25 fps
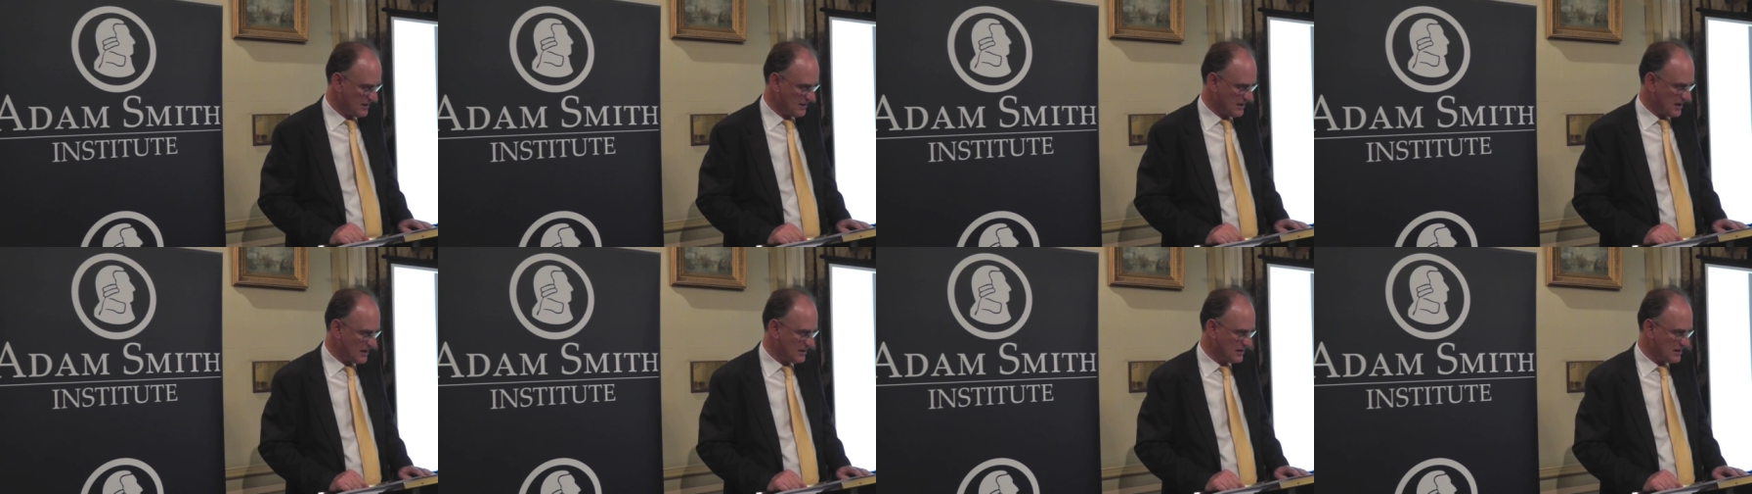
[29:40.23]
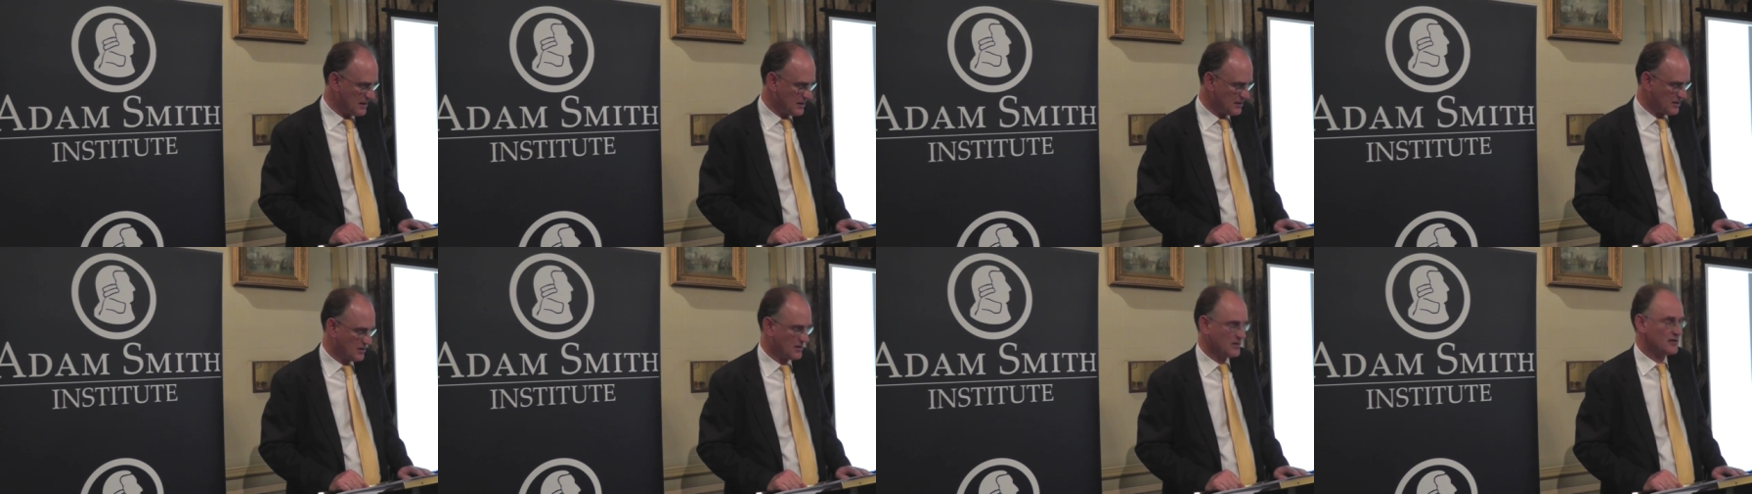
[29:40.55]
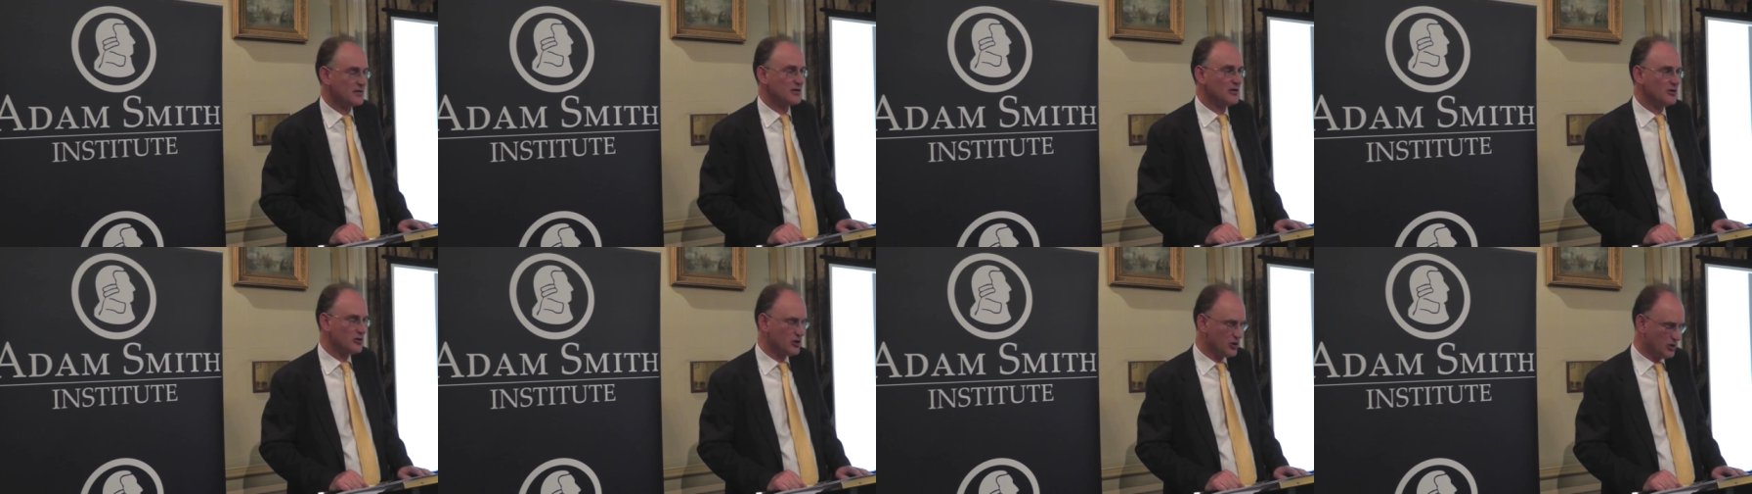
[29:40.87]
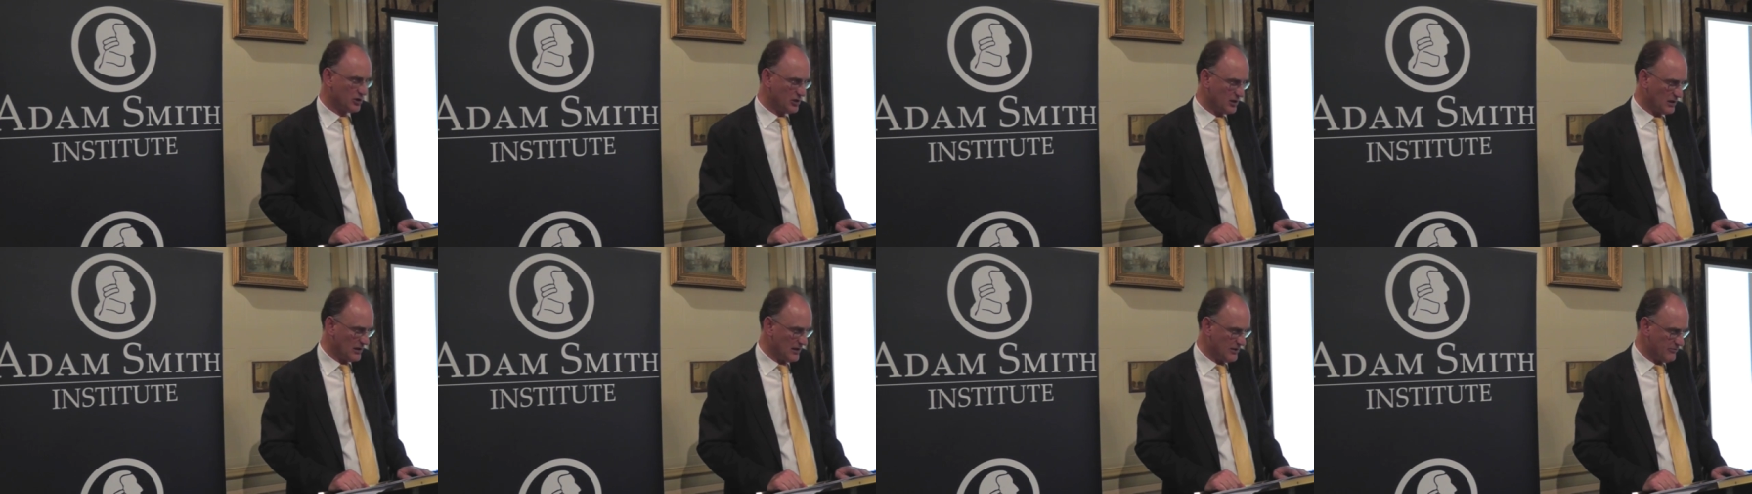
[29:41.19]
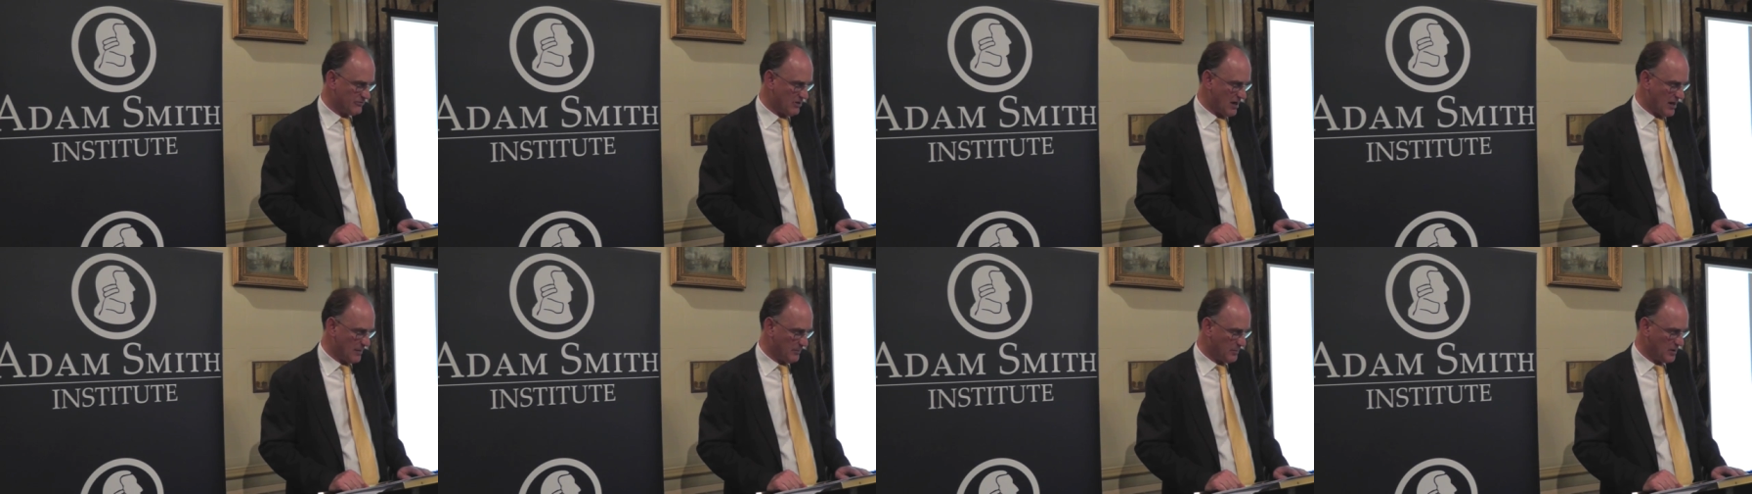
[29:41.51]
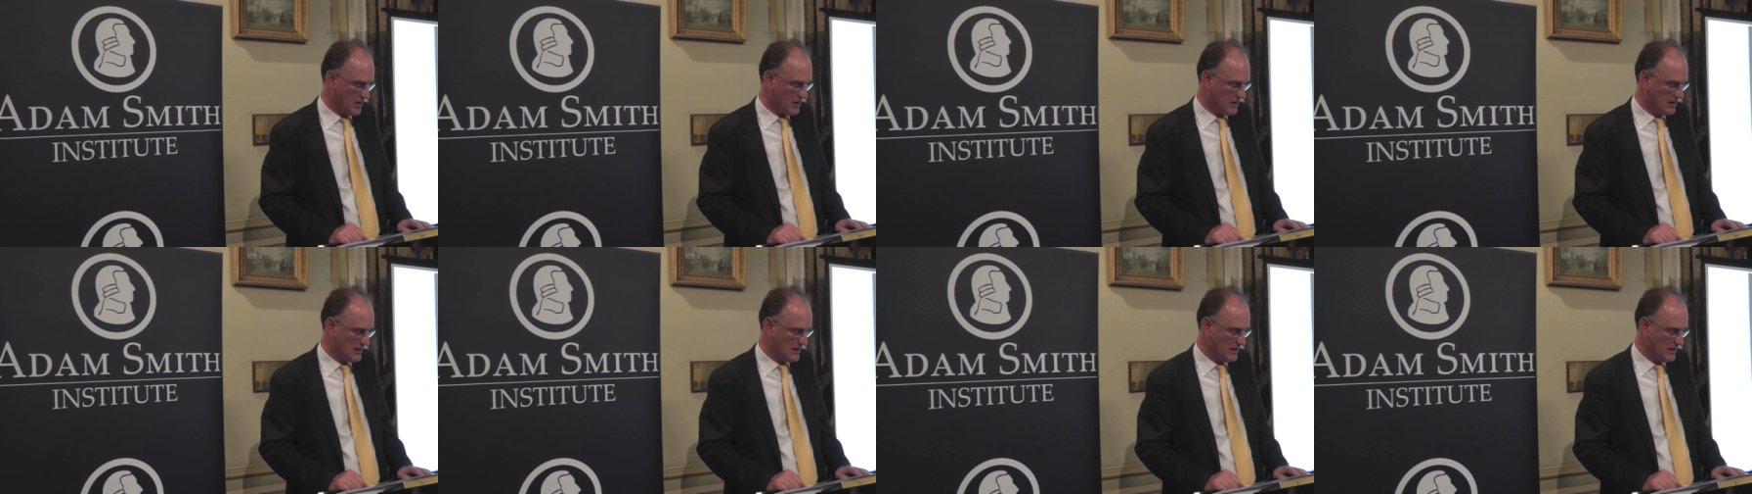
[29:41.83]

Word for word: then the astonishingly rapid